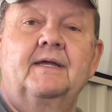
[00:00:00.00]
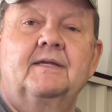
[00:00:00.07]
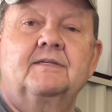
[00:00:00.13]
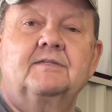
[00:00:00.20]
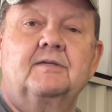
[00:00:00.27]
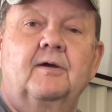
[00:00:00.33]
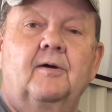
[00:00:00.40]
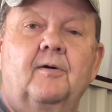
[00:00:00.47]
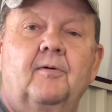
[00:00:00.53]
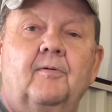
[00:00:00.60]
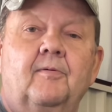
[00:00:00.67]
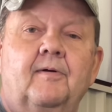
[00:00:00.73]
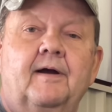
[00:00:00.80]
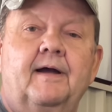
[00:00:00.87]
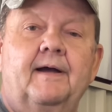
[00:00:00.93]

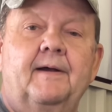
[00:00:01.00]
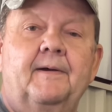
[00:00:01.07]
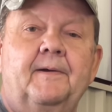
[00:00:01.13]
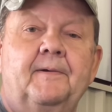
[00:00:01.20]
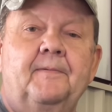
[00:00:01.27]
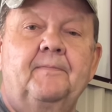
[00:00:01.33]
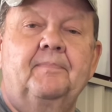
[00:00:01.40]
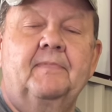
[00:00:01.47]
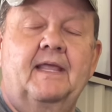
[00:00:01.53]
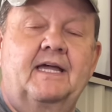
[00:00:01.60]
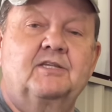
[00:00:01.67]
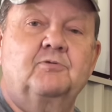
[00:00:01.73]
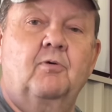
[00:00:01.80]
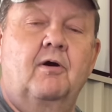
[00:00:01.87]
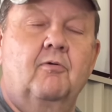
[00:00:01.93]
So
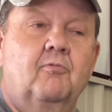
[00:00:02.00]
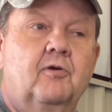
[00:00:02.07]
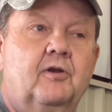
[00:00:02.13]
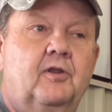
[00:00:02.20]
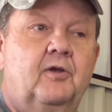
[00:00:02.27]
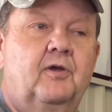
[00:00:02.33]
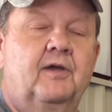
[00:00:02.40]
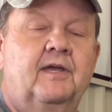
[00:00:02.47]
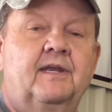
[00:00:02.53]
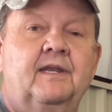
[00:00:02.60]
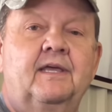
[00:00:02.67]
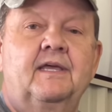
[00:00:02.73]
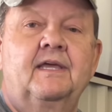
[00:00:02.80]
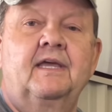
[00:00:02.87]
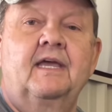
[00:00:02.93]
that's what we're doing.
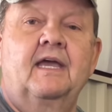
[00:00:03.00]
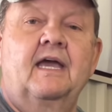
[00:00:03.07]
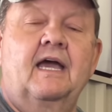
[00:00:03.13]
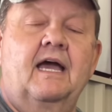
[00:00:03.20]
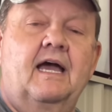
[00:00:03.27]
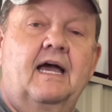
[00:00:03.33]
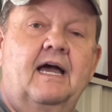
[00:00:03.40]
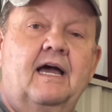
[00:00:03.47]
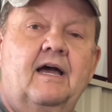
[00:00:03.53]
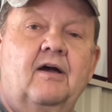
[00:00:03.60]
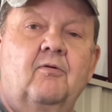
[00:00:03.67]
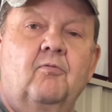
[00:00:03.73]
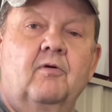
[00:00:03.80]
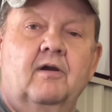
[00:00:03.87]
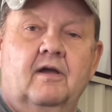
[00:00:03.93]

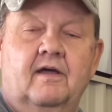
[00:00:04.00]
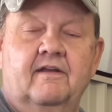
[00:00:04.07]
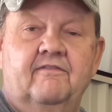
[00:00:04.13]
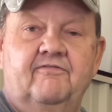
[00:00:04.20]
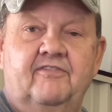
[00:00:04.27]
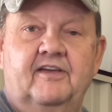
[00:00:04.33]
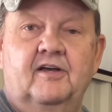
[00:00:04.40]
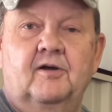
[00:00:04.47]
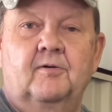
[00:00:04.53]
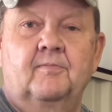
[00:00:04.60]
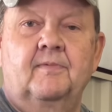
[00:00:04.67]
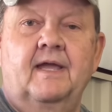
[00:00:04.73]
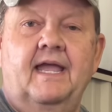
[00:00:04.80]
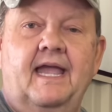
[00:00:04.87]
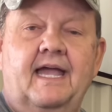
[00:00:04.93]
We're going to
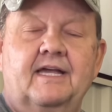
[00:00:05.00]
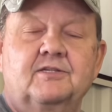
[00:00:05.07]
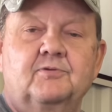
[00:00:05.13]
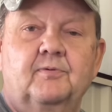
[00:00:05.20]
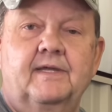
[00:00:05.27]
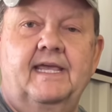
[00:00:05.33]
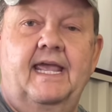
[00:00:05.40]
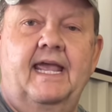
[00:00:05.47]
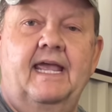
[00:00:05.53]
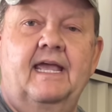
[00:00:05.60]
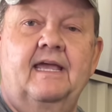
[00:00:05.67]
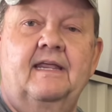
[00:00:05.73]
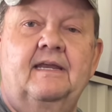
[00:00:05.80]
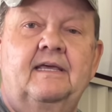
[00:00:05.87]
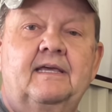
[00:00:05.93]
film as we
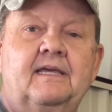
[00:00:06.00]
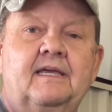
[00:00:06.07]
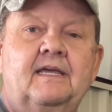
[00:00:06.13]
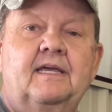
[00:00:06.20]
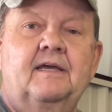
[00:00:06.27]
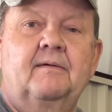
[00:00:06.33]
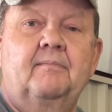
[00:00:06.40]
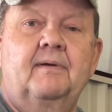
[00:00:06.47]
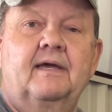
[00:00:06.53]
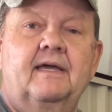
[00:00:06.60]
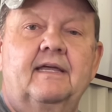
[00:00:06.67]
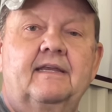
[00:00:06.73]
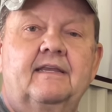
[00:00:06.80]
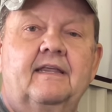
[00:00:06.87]
can, but